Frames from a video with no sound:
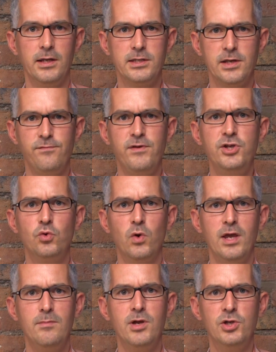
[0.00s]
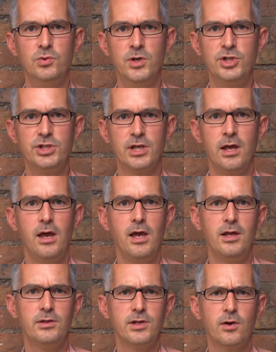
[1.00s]
It's a visual image which
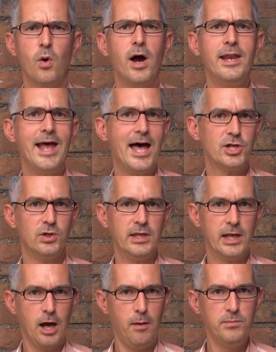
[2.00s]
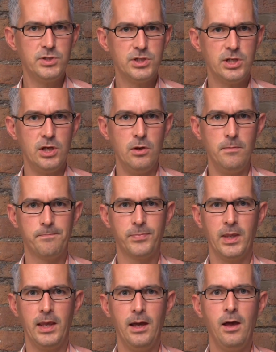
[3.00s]
sort of quite naturally comes to you,
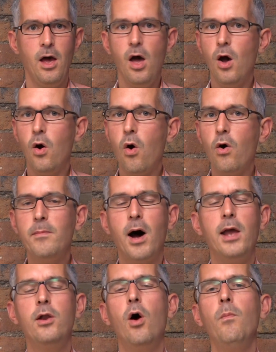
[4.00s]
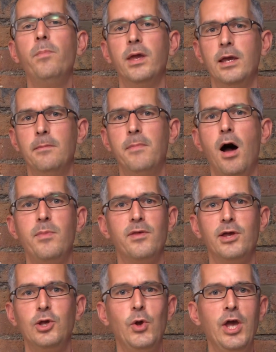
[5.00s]
yeah? Or it might not be. It might be
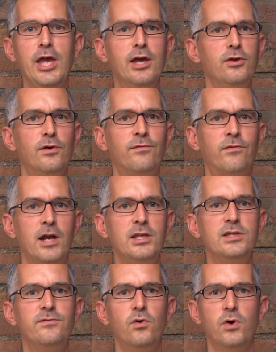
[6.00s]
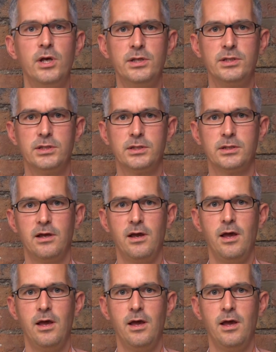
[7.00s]
that you hear your friend's voice.